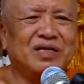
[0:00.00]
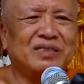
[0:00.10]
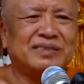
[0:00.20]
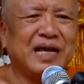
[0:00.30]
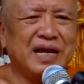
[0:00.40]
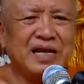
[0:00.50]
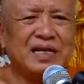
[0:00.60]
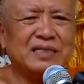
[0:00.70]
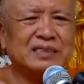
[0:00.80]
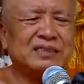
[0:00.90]
Sense
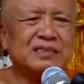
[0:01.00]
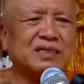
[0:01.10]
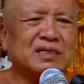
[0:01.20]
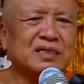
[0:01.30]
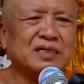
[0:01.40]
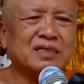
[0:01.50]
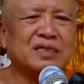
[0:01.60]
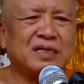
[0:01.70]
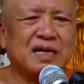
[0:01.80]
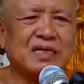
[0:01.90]
is
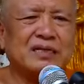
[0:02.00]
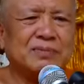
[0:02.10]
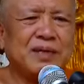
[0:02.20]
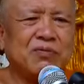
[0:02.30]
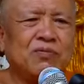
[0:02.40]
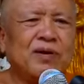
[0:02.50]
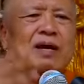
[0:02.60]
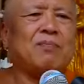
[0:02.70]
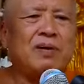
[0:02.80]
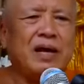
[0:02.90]
like something, wake
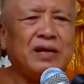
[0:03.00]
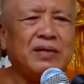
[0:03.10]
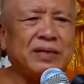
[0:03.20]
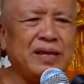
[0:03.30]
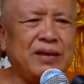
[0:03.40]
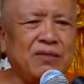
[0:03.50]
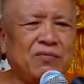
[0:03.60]
up and see,